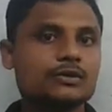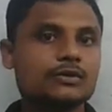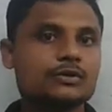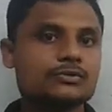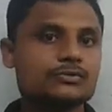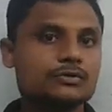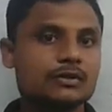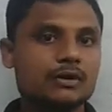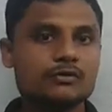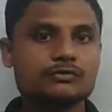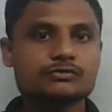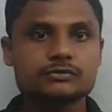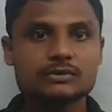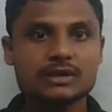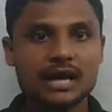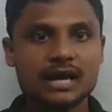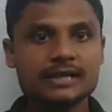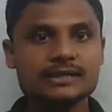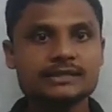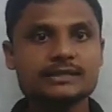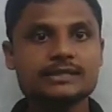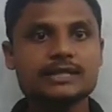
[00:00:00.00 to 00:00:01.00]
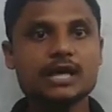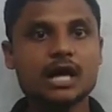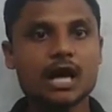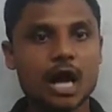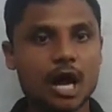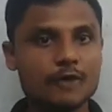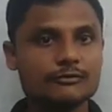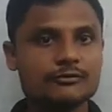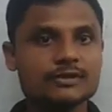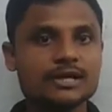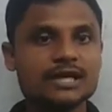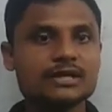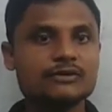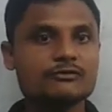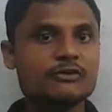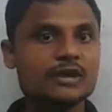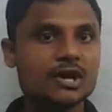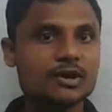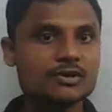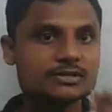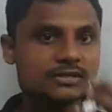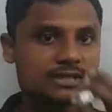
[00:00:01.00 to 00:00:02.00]
So, after that
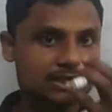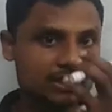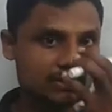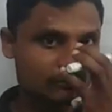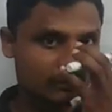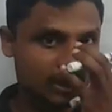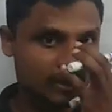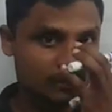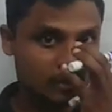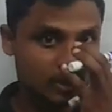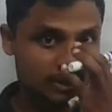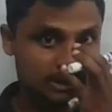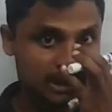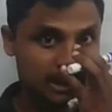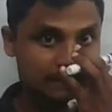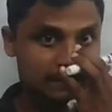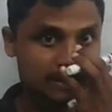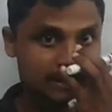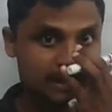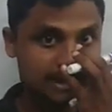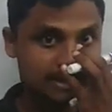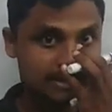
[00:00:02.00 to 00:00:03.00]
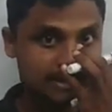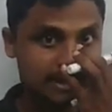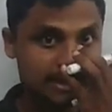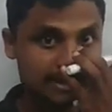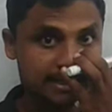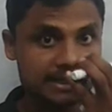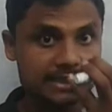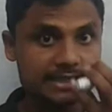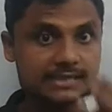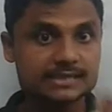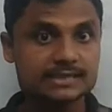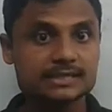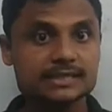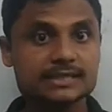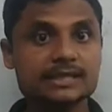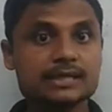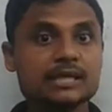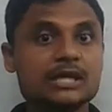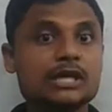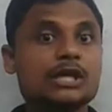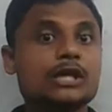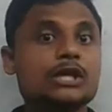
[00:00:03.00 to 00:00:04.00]
we have seen the one more chapter, guys, that is
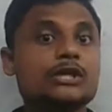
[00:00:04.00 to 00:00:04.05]
the